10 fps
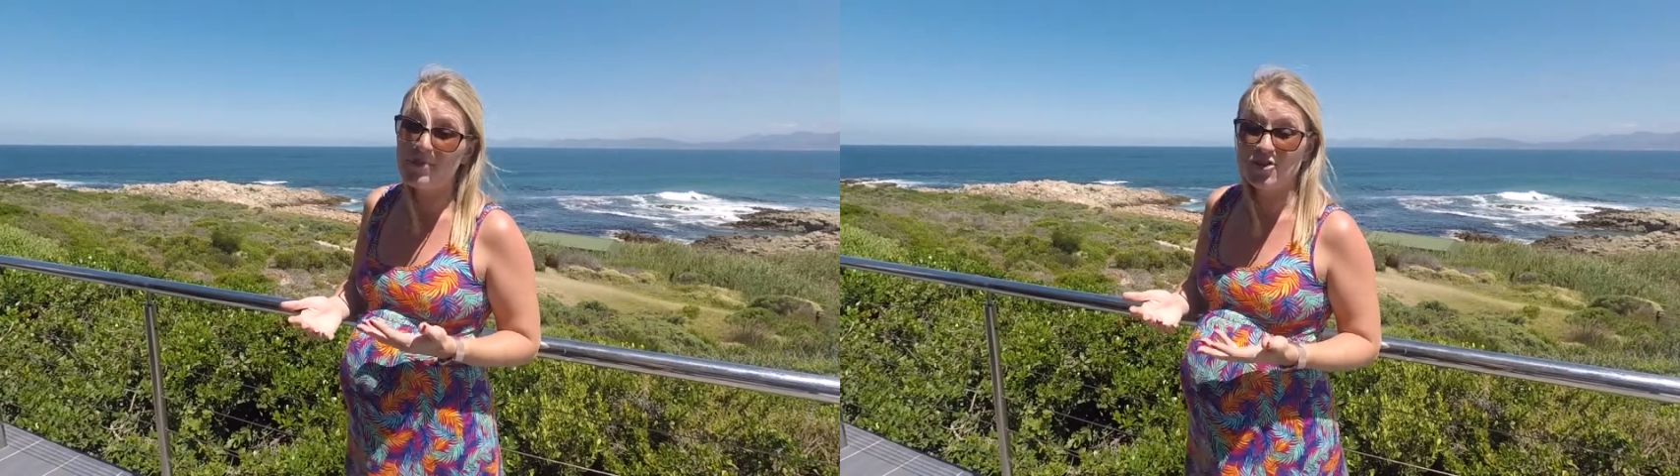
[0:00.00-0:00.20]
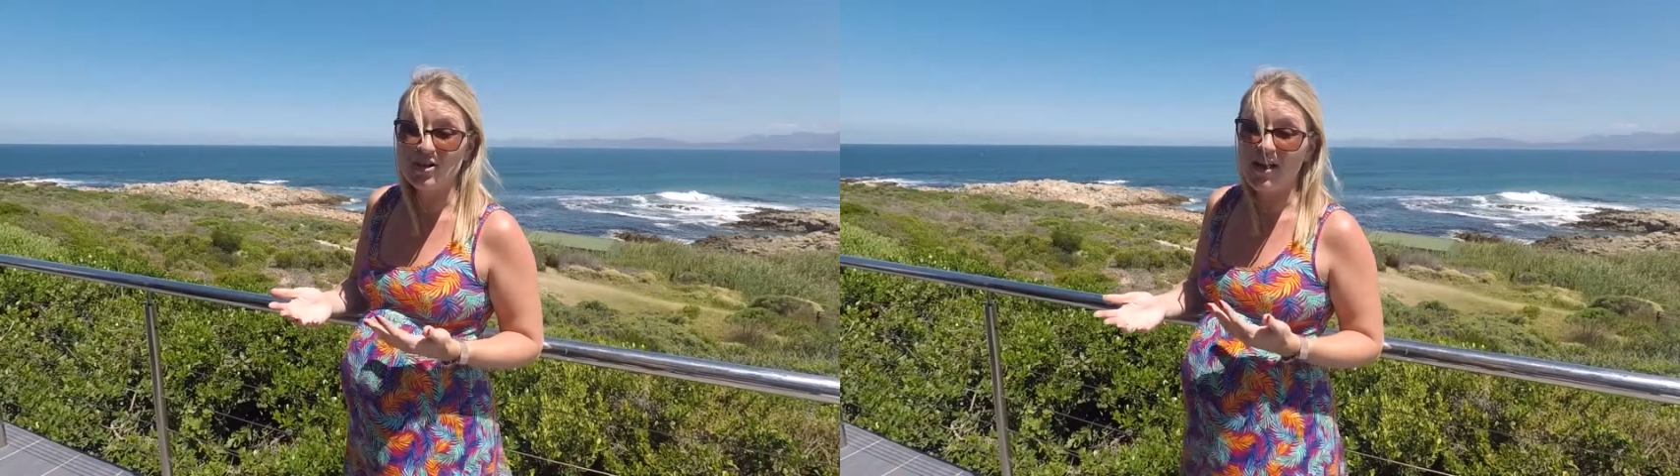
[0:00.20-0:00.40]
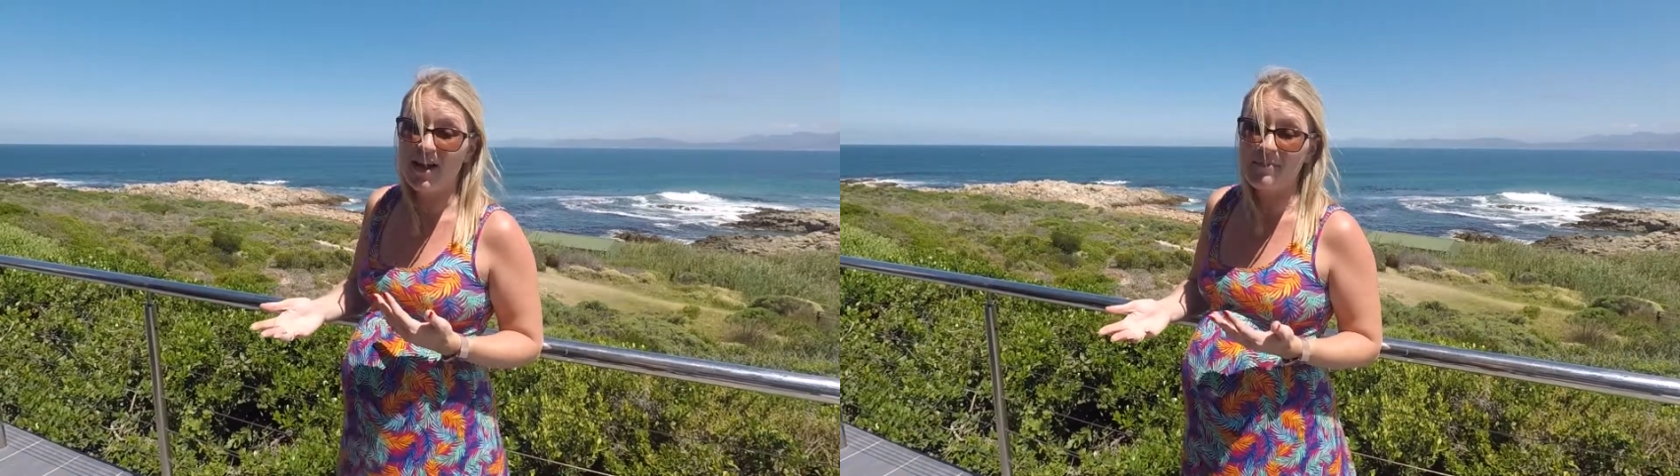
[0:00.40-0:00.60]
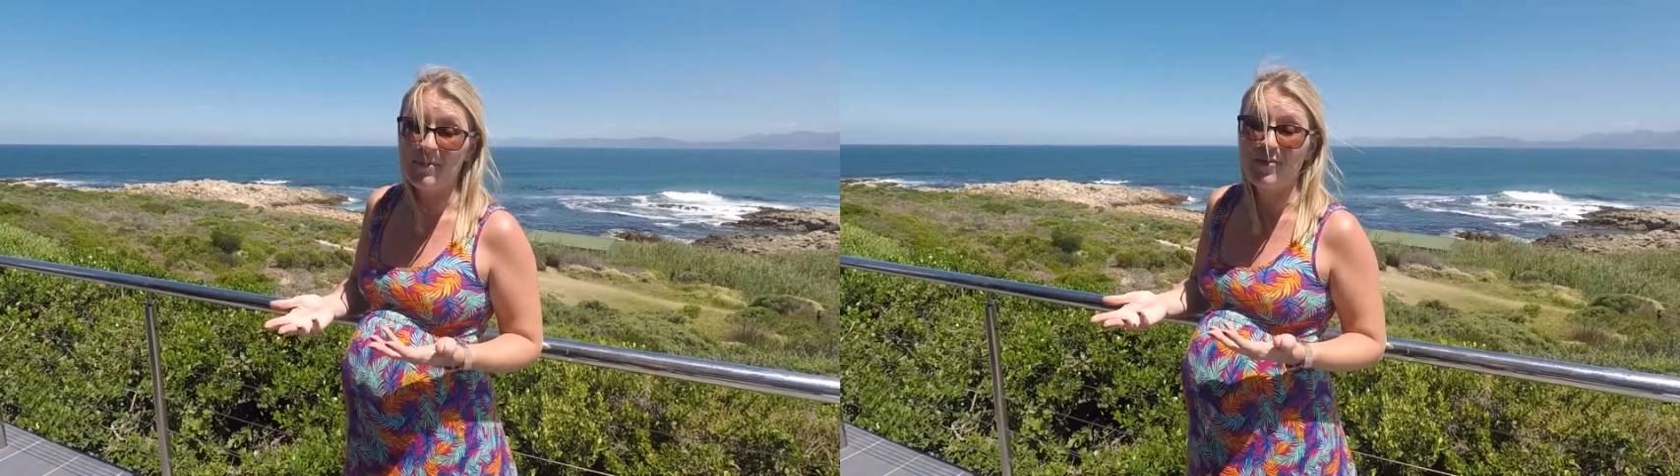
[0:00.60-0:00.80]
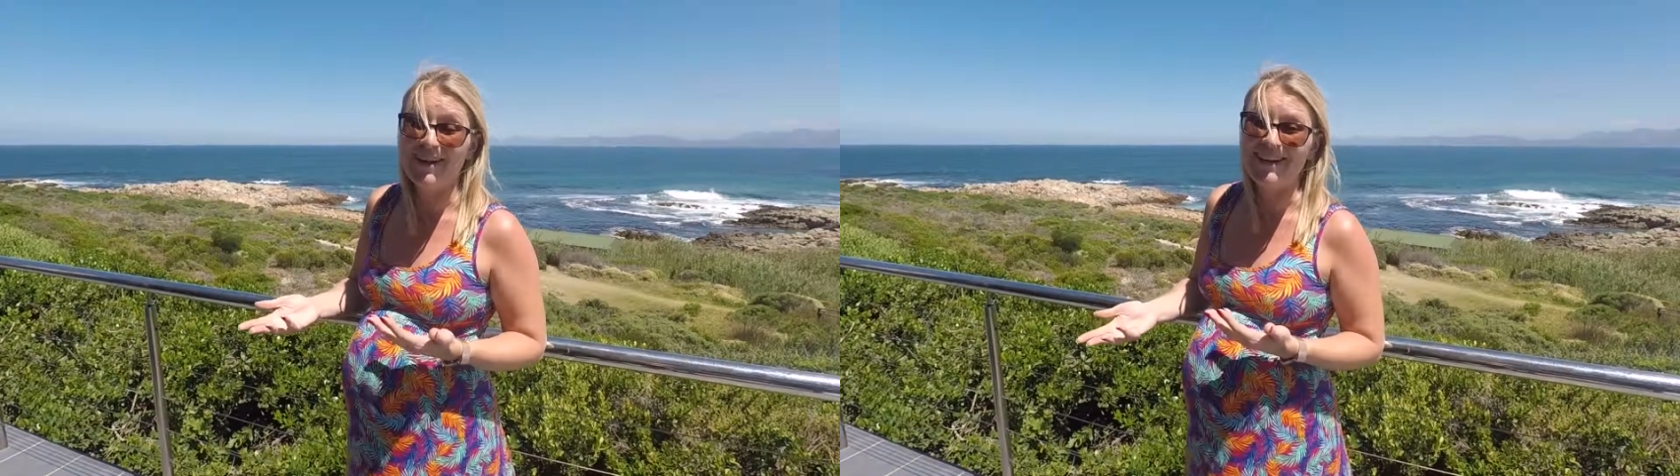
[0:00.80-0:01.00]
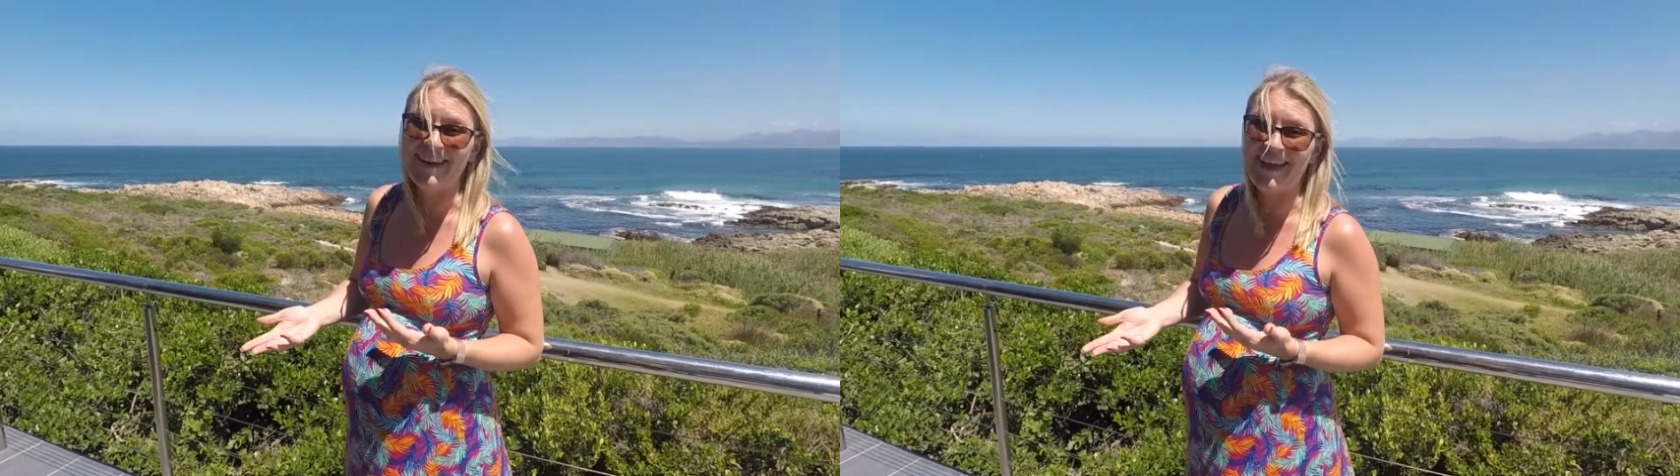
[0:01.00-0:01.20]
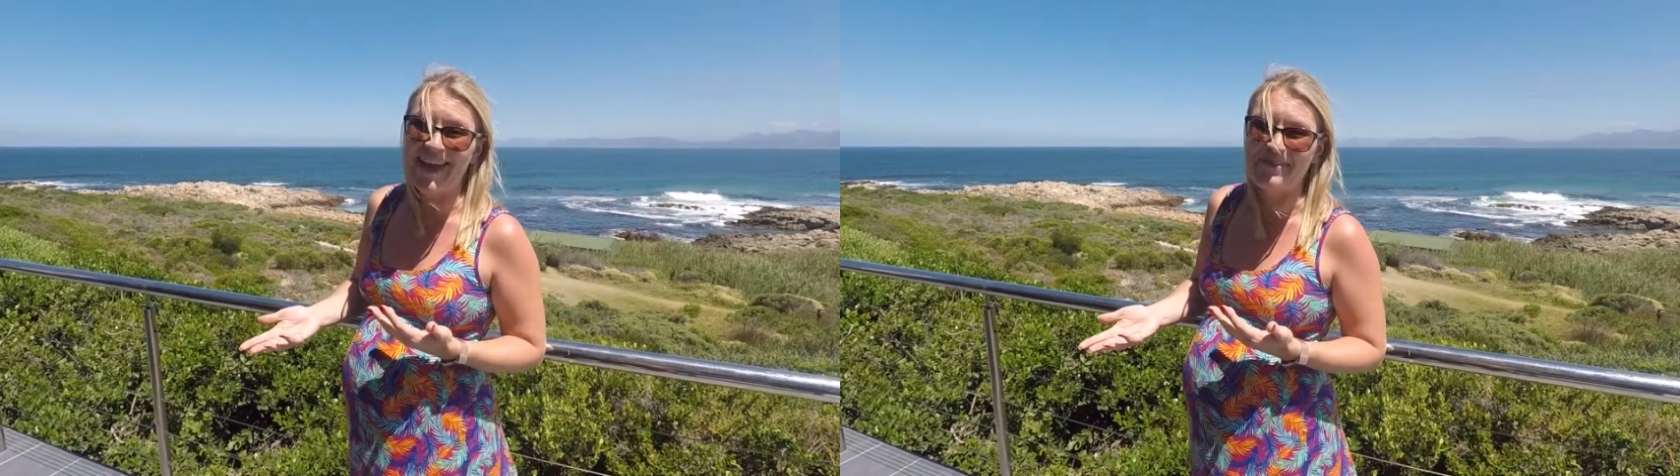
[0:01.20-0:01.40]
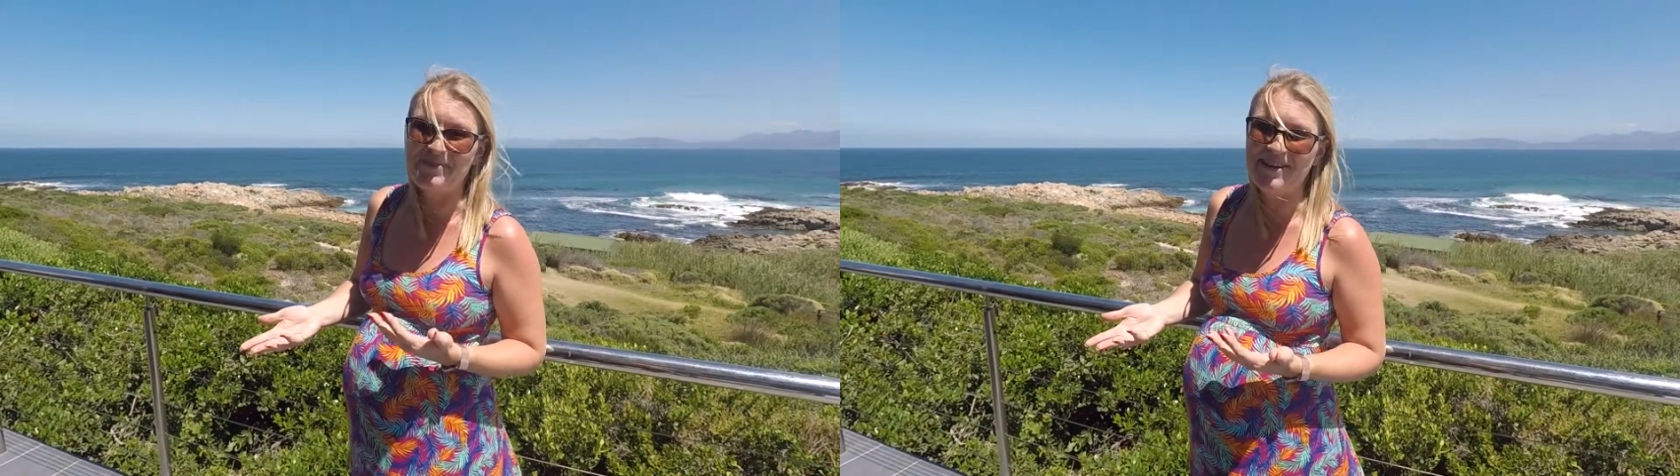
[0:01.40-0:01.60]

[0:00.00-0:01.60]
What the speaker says: should I be pregnant again,